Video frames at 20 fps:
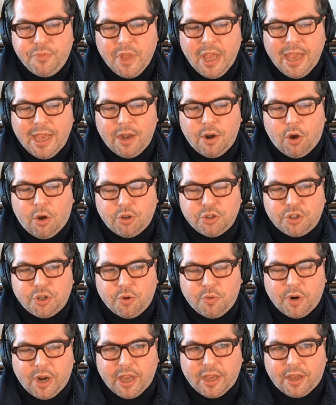And
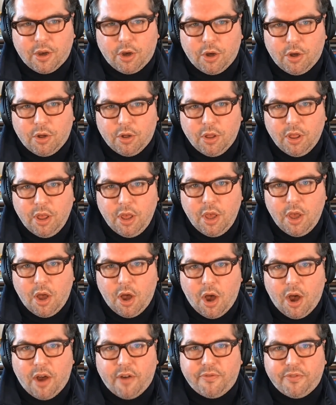also what I call
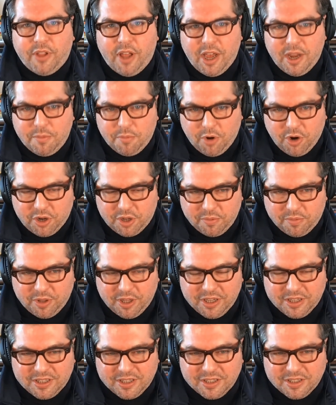offline
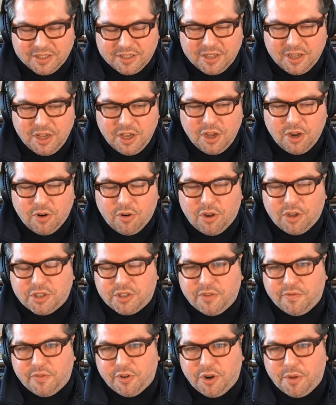marketplaces are
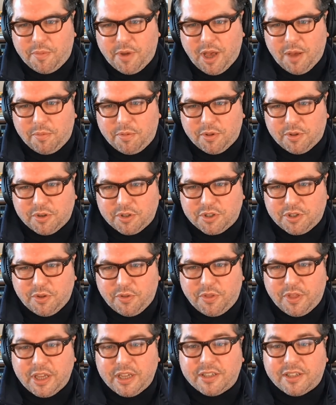also very popular. So
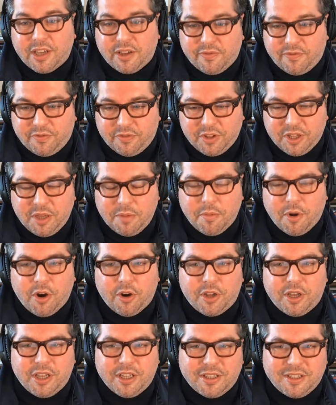things like flea
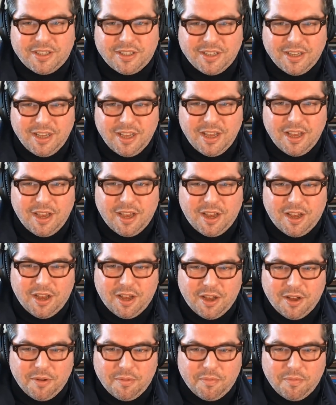markets,
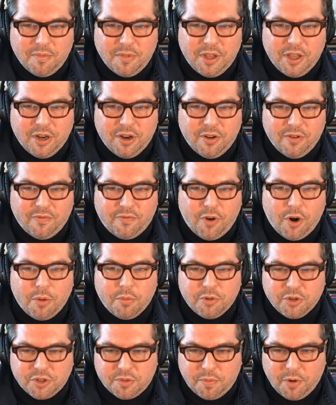
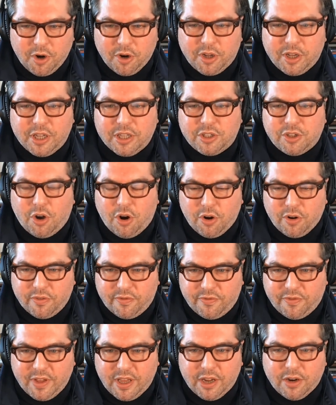farmers markets, art
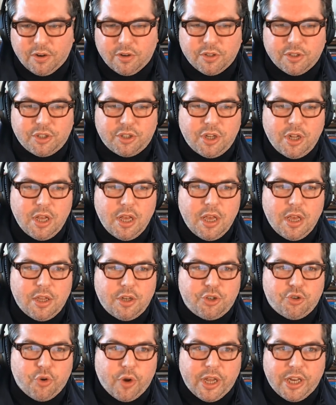fairs,
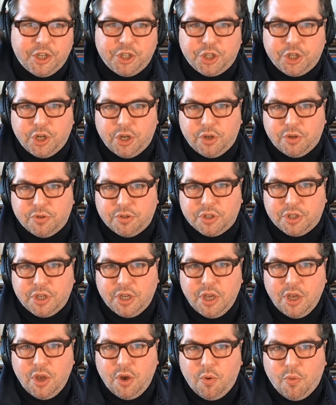trade
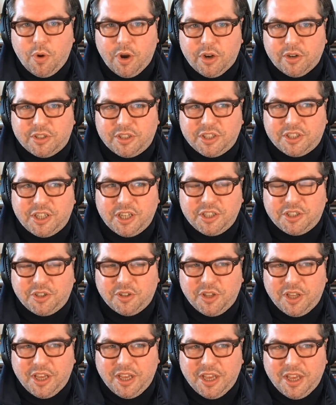shows, where it's
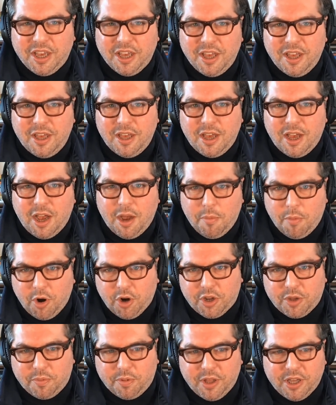essentially a
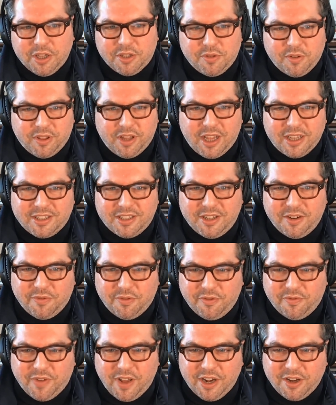marketplace with lots of
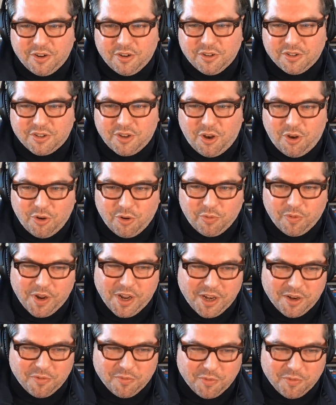different vendors all arrayed in